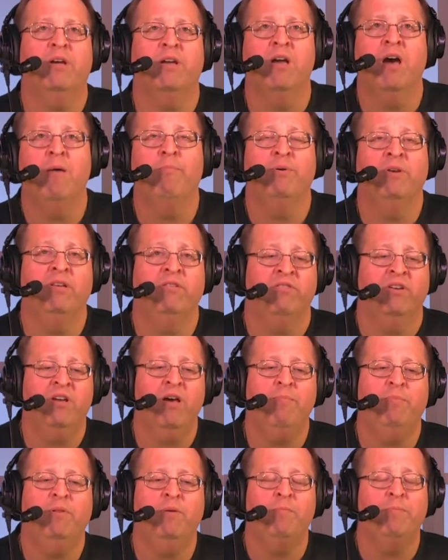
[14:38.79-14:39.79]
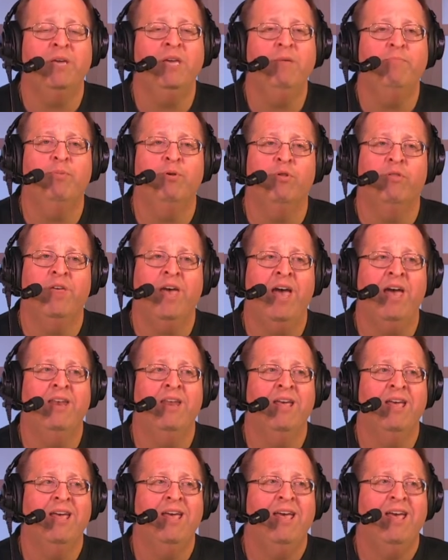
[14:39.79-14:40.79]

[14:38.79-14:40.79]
of companies, a couple of people that